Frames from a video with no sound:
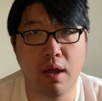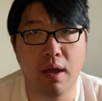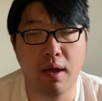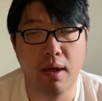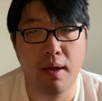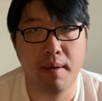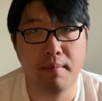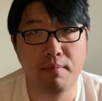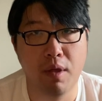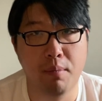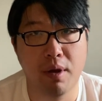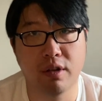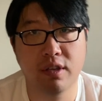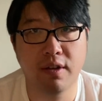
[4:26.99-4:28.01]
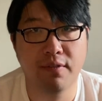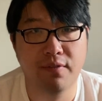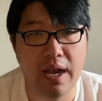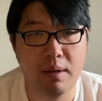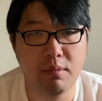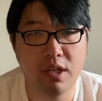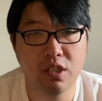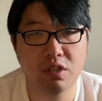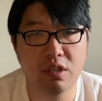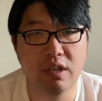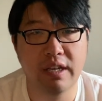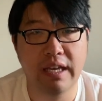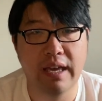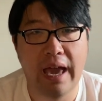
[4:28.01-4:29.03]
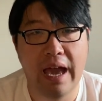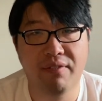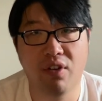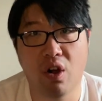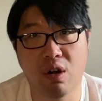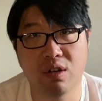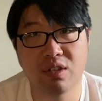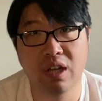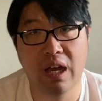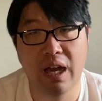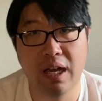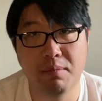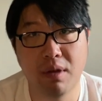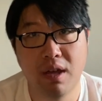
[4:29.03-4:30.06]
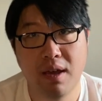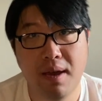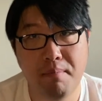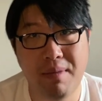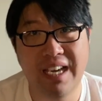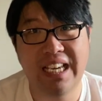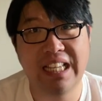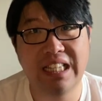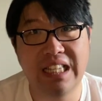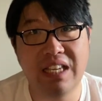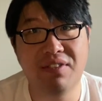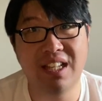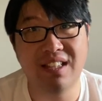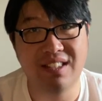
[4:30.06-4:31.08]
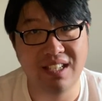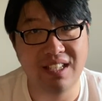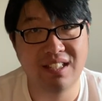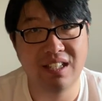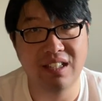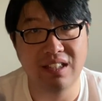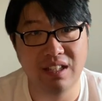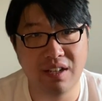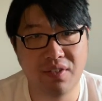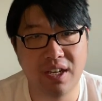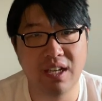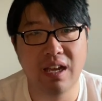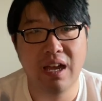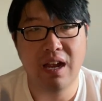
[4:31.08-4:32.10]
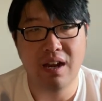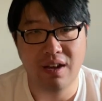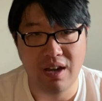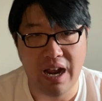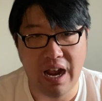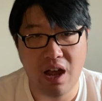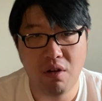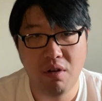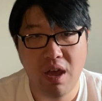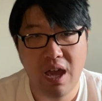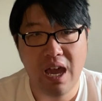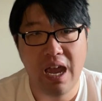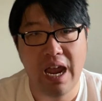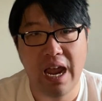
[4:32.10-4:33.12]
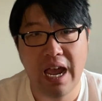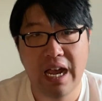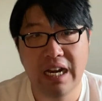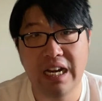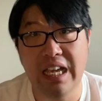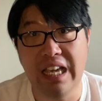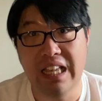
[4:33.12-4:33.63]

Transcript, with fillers: um, American families have a hard time making even a decent living now. And